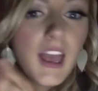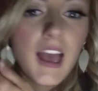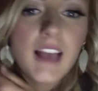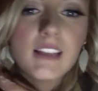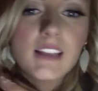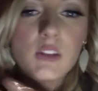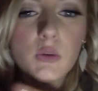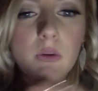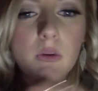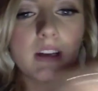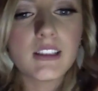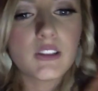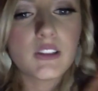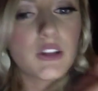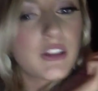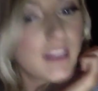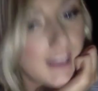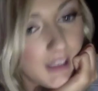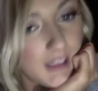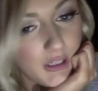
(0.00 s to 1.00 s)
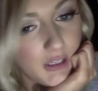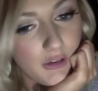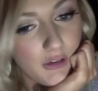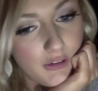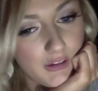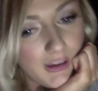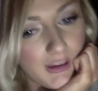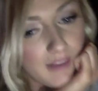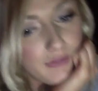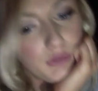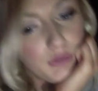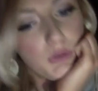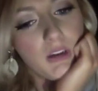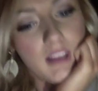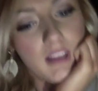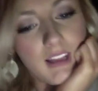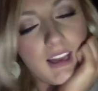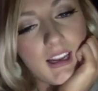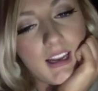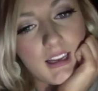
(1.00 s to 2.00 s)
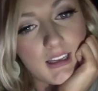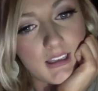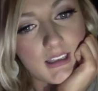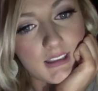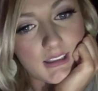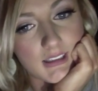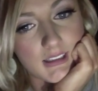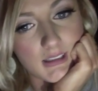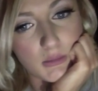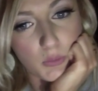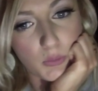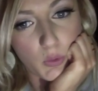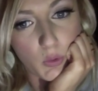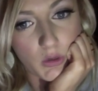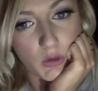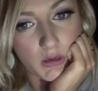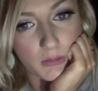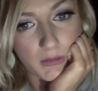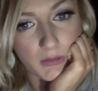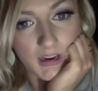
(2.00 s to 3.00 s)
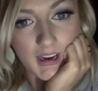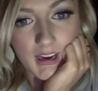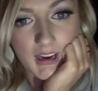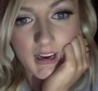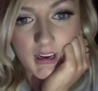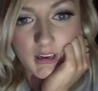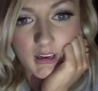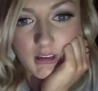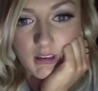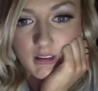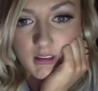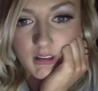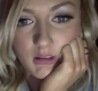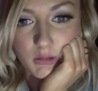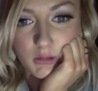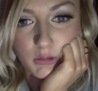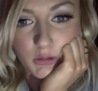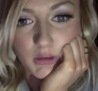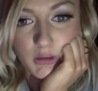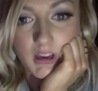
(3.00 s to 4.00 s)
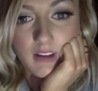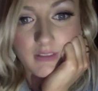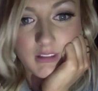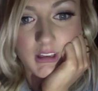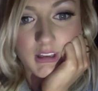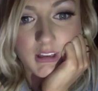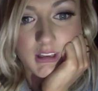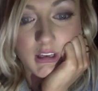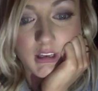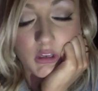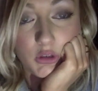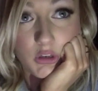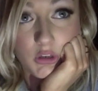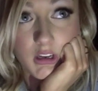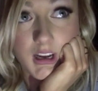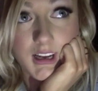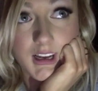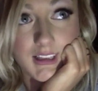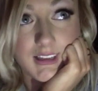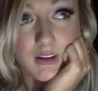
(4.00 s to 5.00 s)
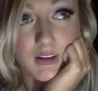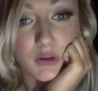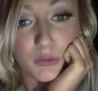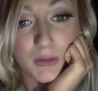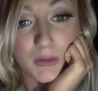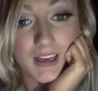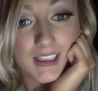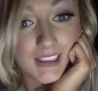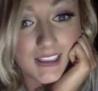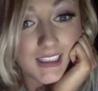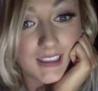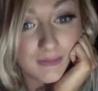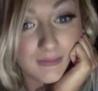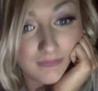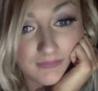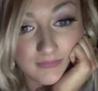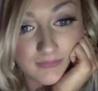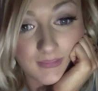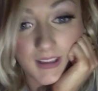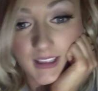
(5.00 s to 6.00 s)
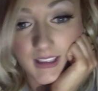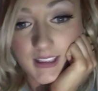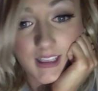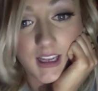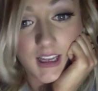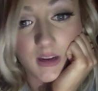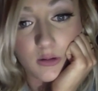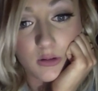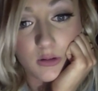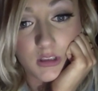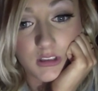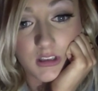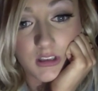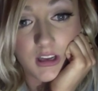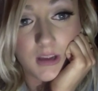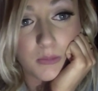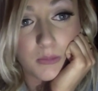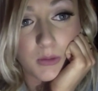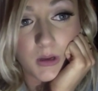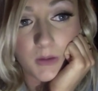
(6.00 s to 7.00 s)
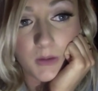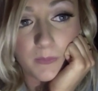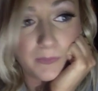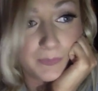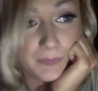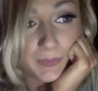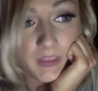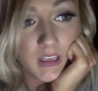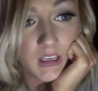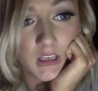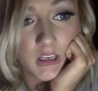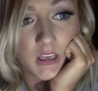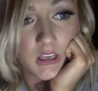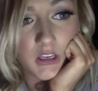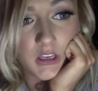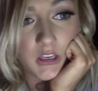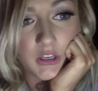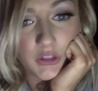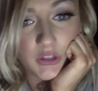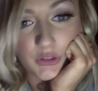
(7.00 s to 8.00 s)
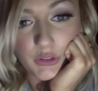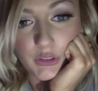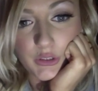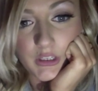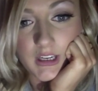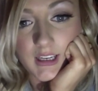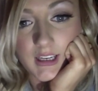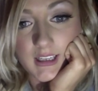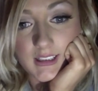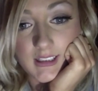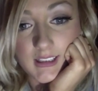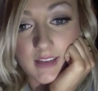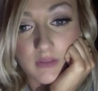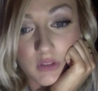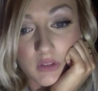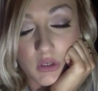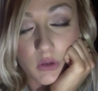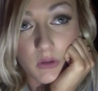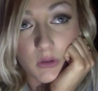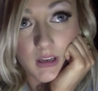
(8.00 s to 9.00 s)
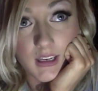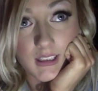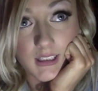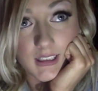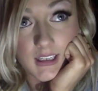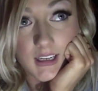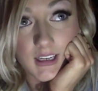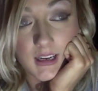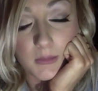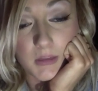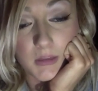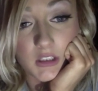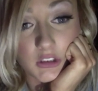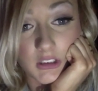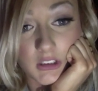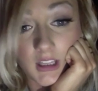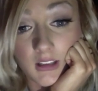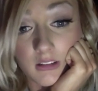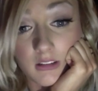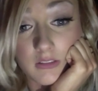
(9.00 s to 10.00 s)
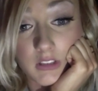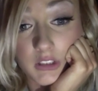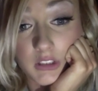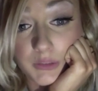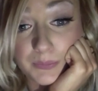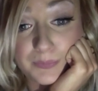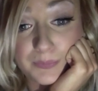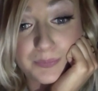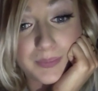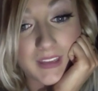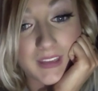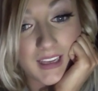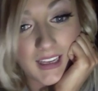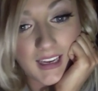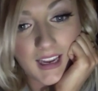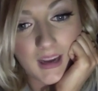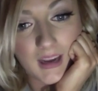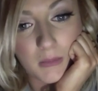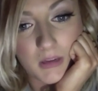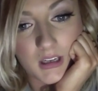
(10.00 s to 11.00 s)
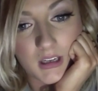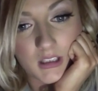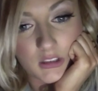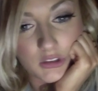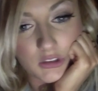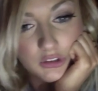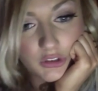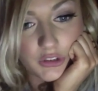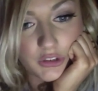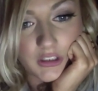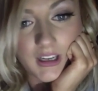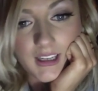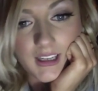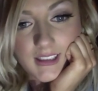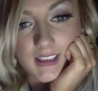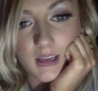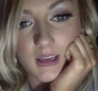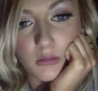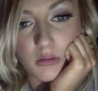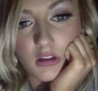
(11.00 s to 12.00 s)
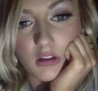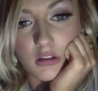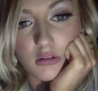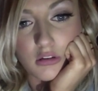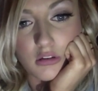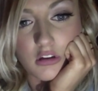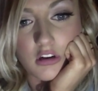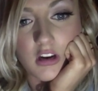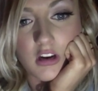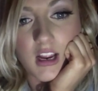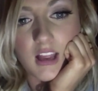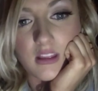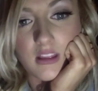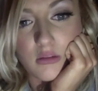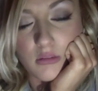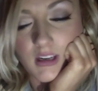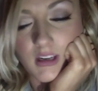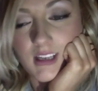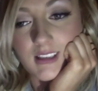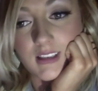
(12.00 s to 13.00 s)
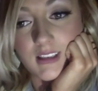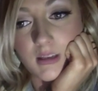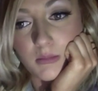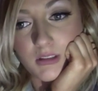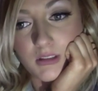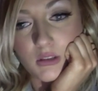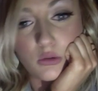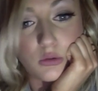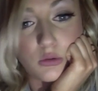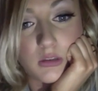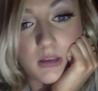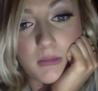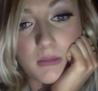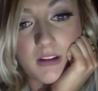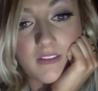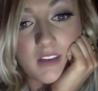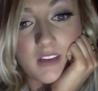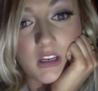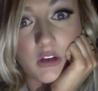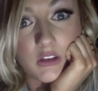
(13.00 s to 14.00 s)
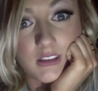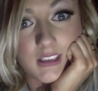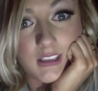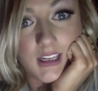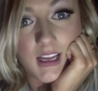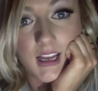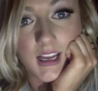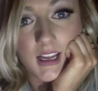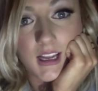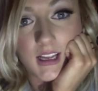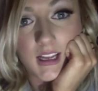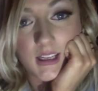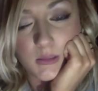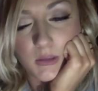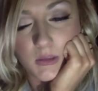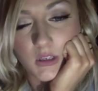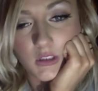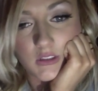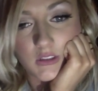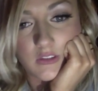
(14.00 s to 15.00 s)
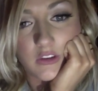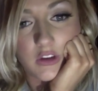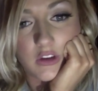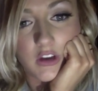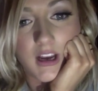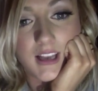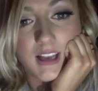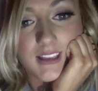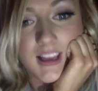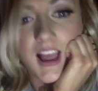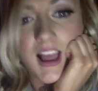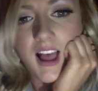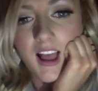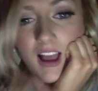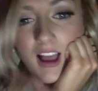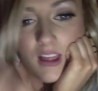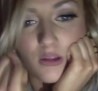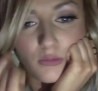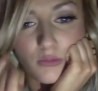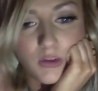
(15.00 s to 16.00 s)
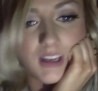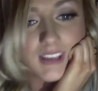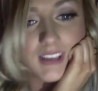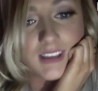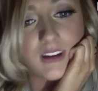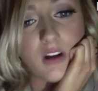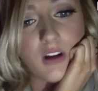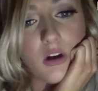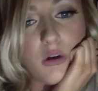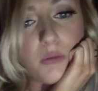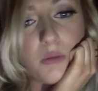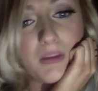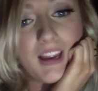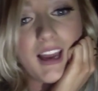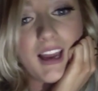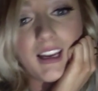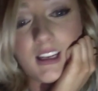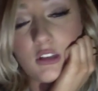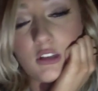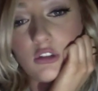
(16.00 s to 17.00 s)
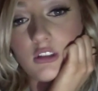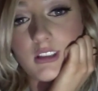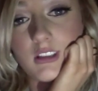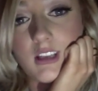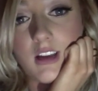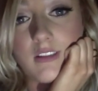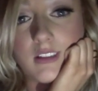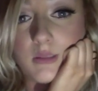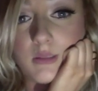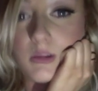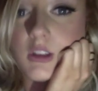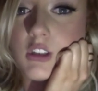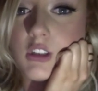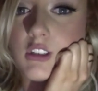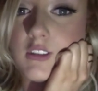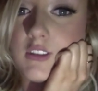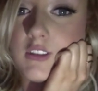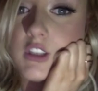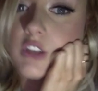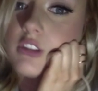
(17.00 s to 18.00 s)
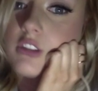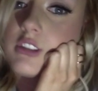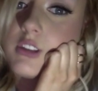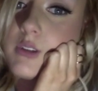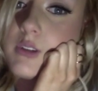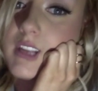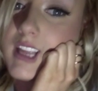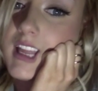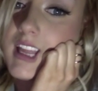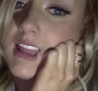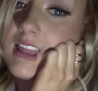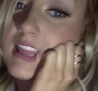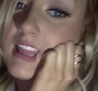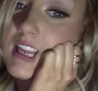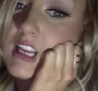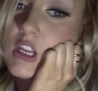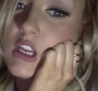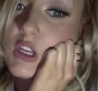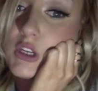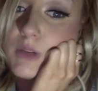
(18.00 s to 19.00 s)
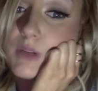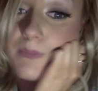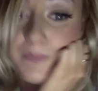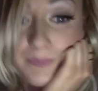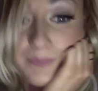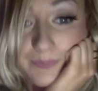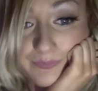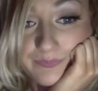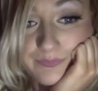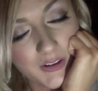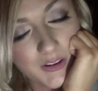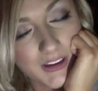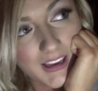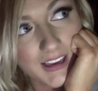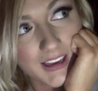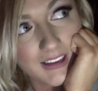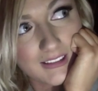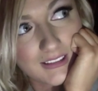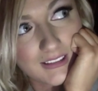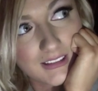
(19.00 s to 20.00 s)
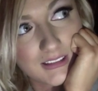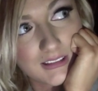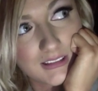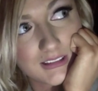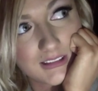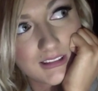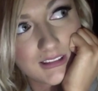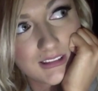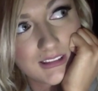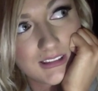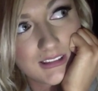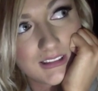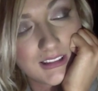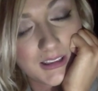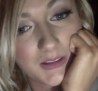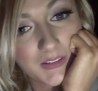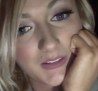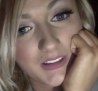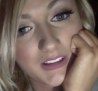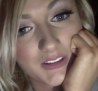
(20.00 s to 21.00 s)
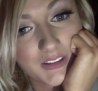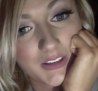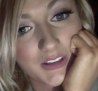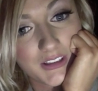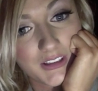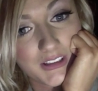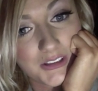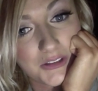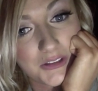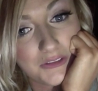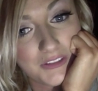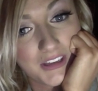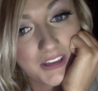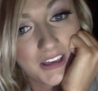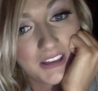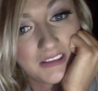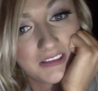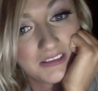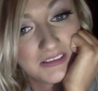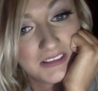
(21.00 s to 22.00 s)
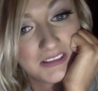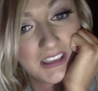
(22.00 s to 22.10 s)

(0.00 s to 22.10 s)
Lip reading: As always, though, thank you to everyone that has supported me through everything. You guys are amazing. I say it all the time, but you guys have no idea how much I love you and how much you guys get me through. And the reason I'm still doing my videos today is because of you guys. And the reason I'll be adding new stuff is because of you. So again, thank you. Okay, I'm gonna turn this off now.